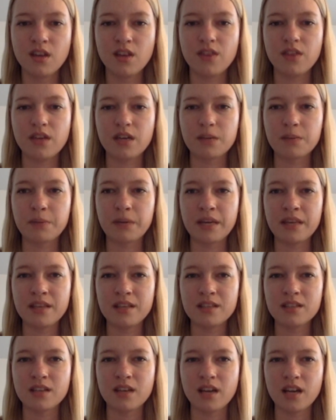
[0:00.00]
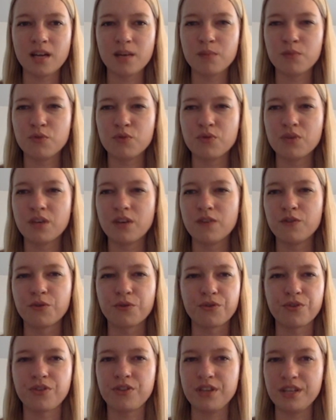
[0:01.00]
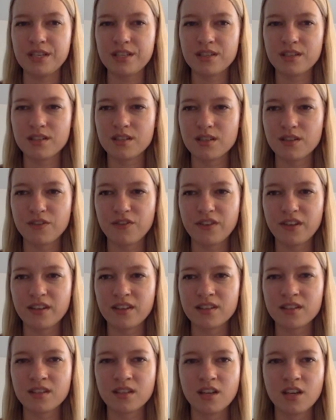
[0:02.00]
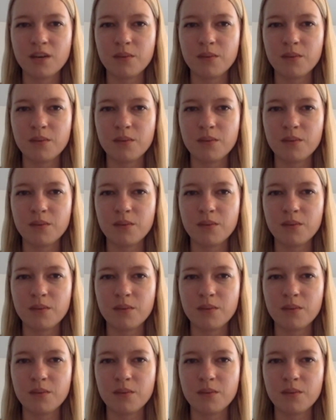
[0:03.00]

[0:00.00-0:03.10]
that by the time you give your thesis defense,